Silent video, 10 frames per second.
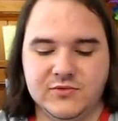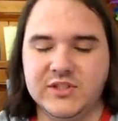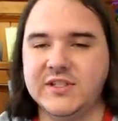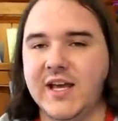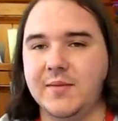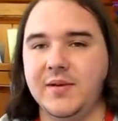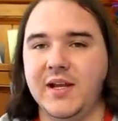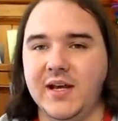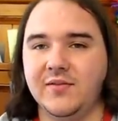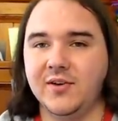just happy
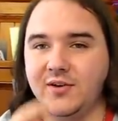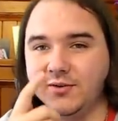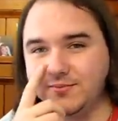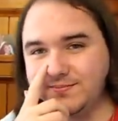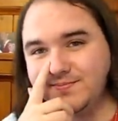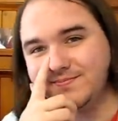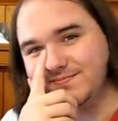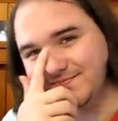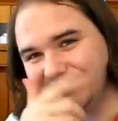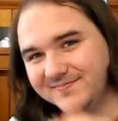to have her home.
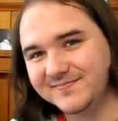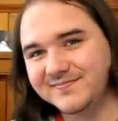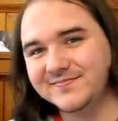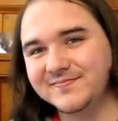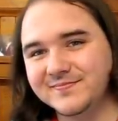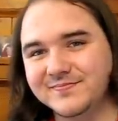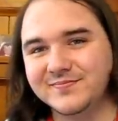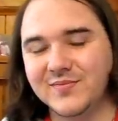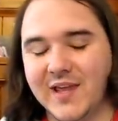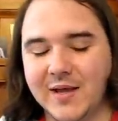
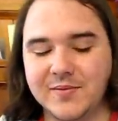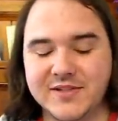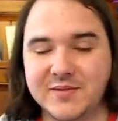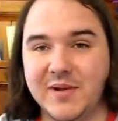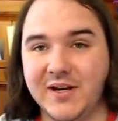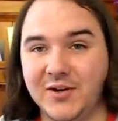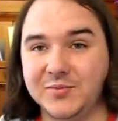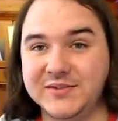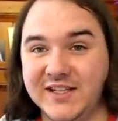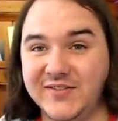Happy she made it
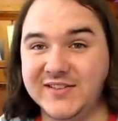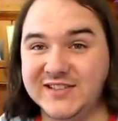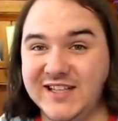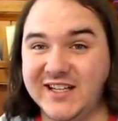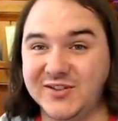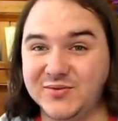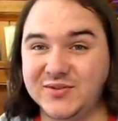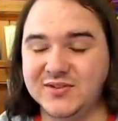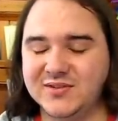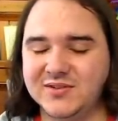home safe and
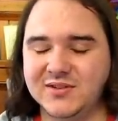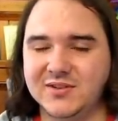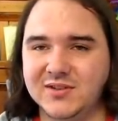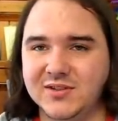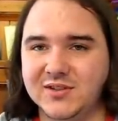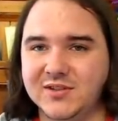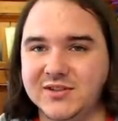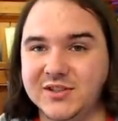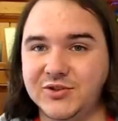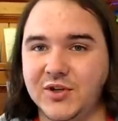sound.
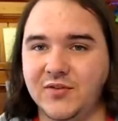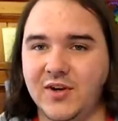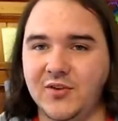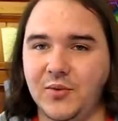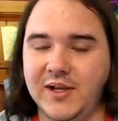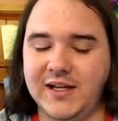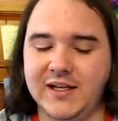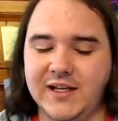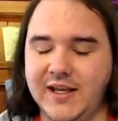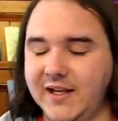She drove all the way to
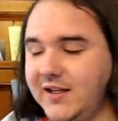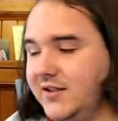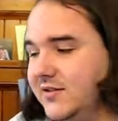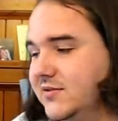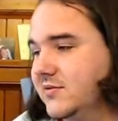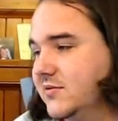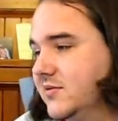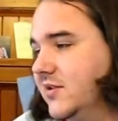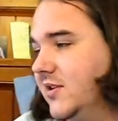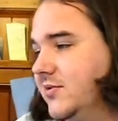Indiana,
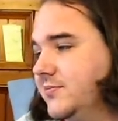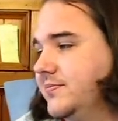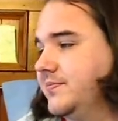so.